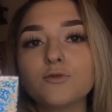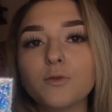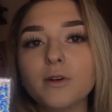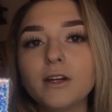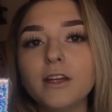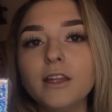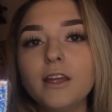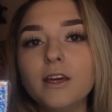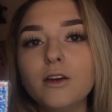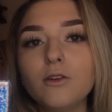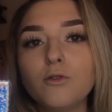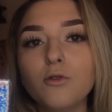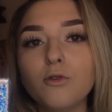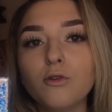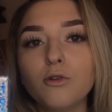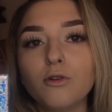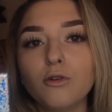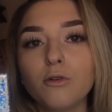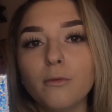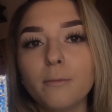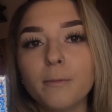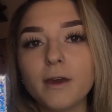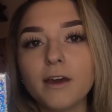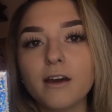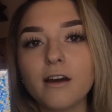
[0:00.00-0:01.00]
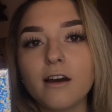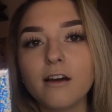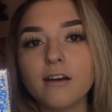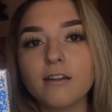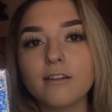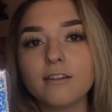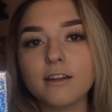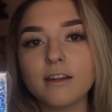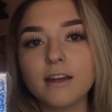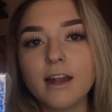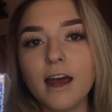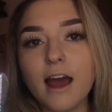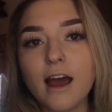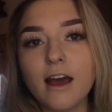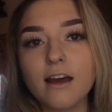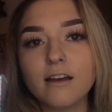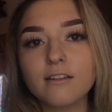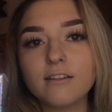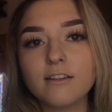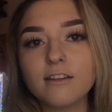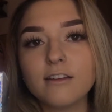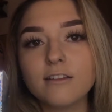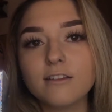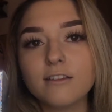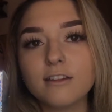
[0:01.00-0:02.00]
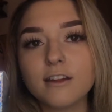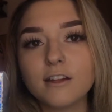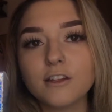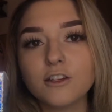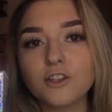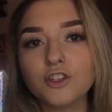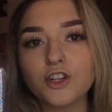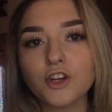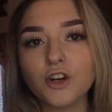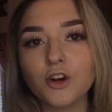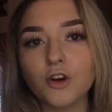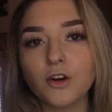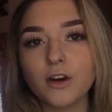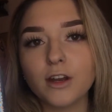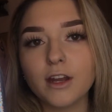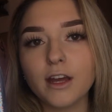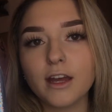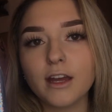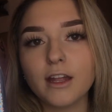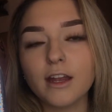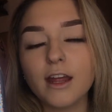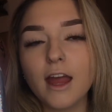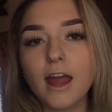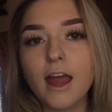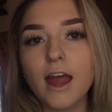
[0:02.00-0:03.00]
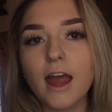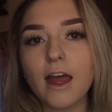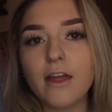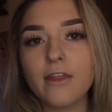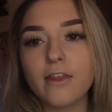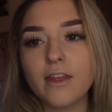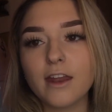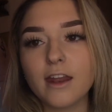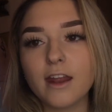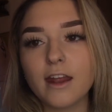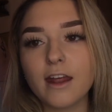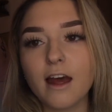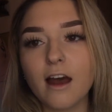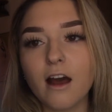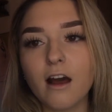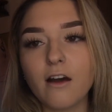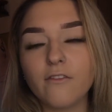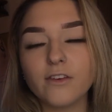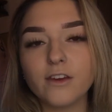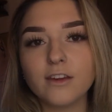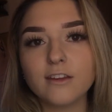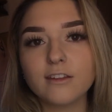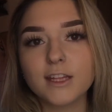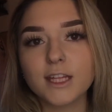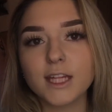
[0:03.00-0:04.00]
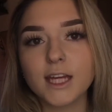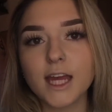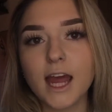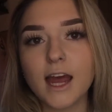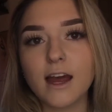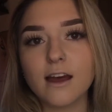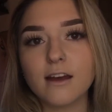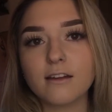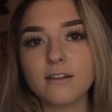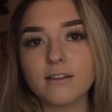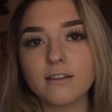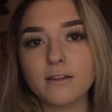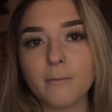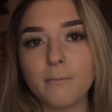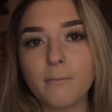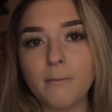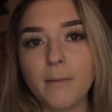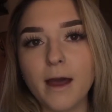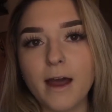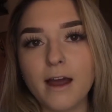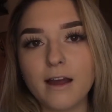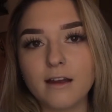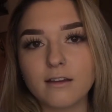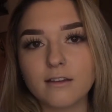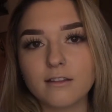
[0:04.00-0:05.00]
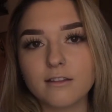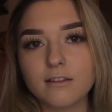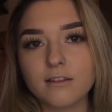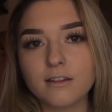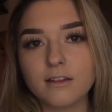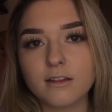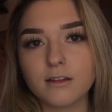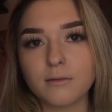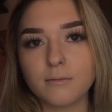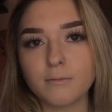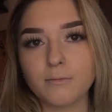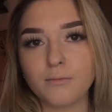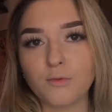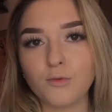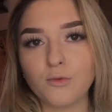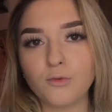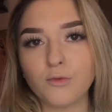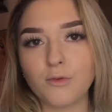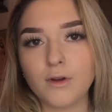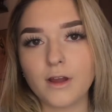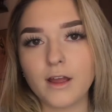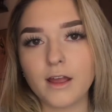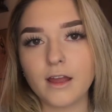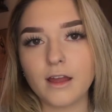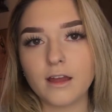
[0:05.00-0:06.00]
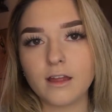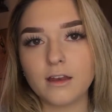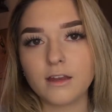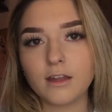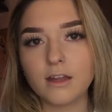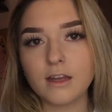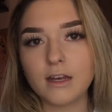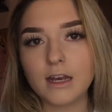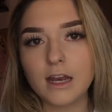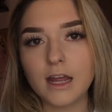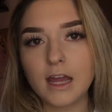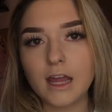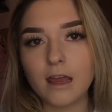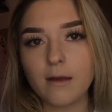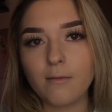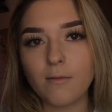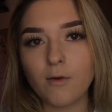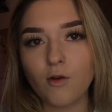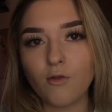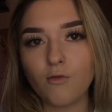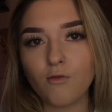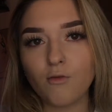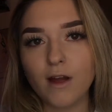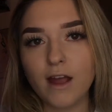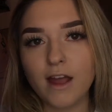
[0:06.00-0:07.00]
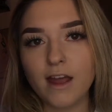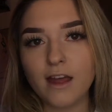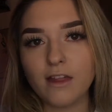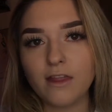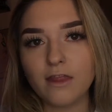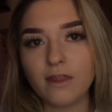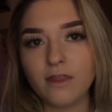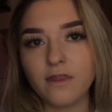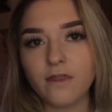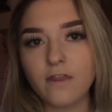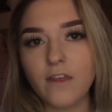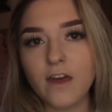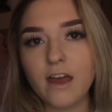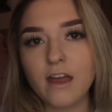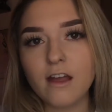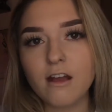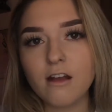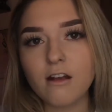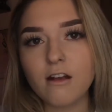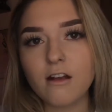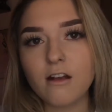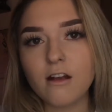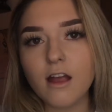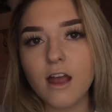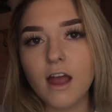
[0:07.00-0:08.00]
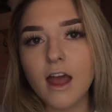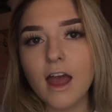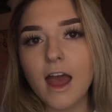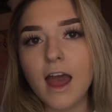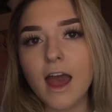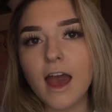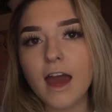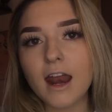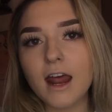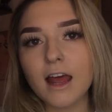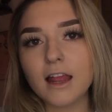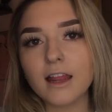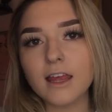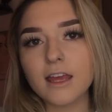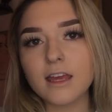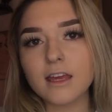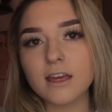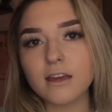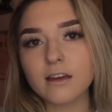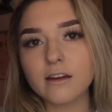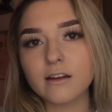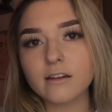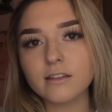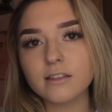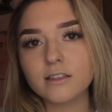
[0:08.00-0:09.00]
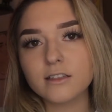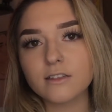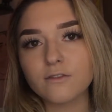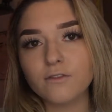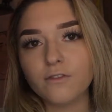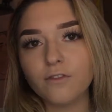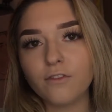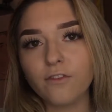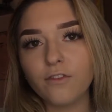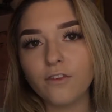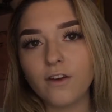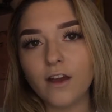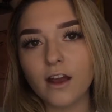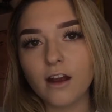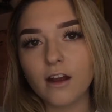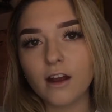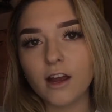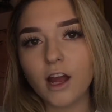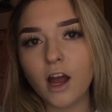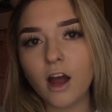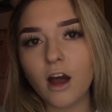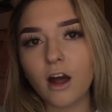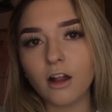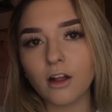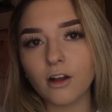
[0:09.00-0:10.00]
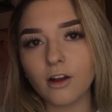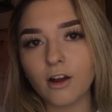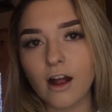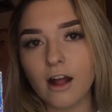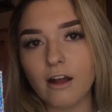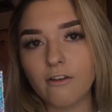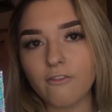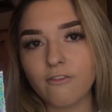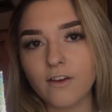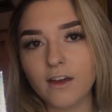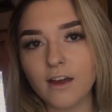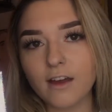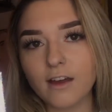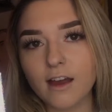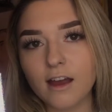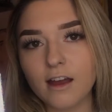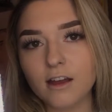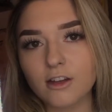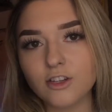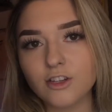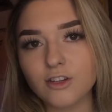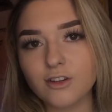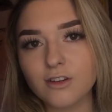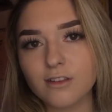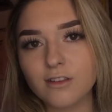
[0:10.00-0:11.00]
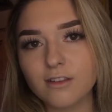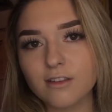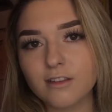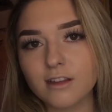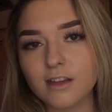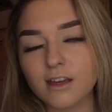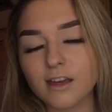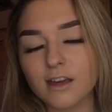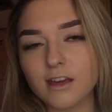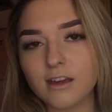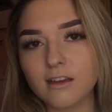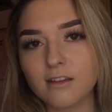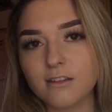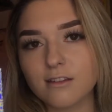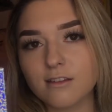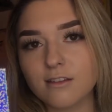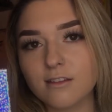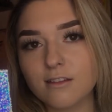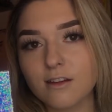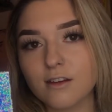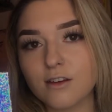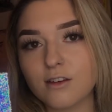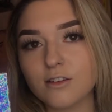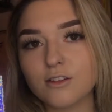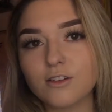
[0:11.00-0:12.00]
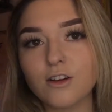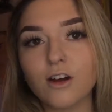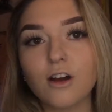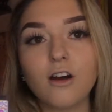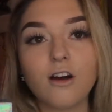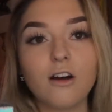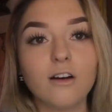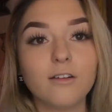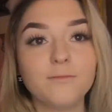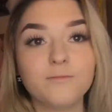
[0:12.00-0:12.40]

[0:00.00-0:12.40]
really cool because it has his signature on it and then it obviously has MAC's brand name right there and I like it because it's very holographic as you can see it's Oh,